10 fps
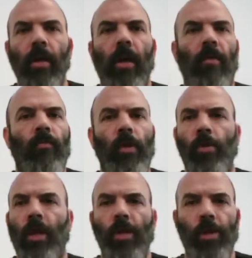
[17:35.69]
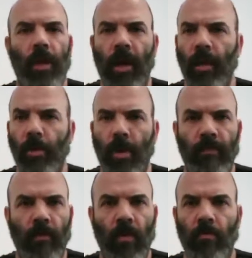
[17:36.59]
if we just lost that guide star
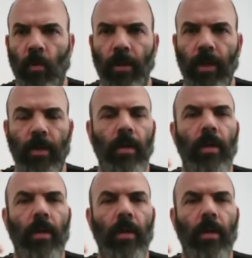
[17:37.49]
for a moment,